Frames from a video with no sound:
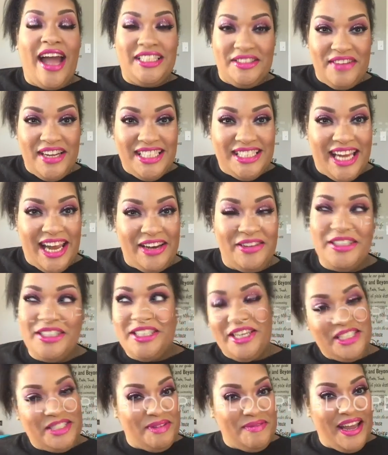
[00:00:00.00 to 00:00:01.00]
back to my channel. It's
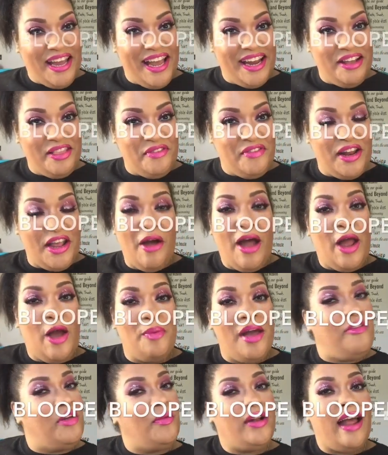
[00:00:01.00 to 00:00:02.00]
good to be making another video. I
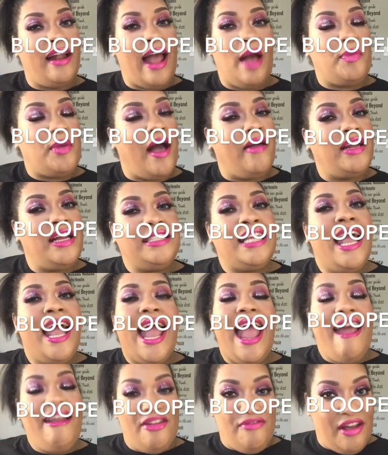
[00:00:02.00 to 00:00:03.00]
hope everyone had happy holidays
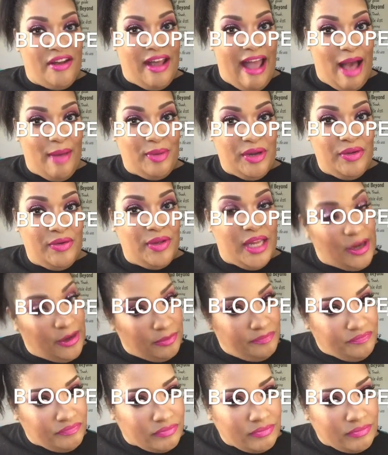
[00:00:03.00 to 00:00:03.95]
and a very happy new year.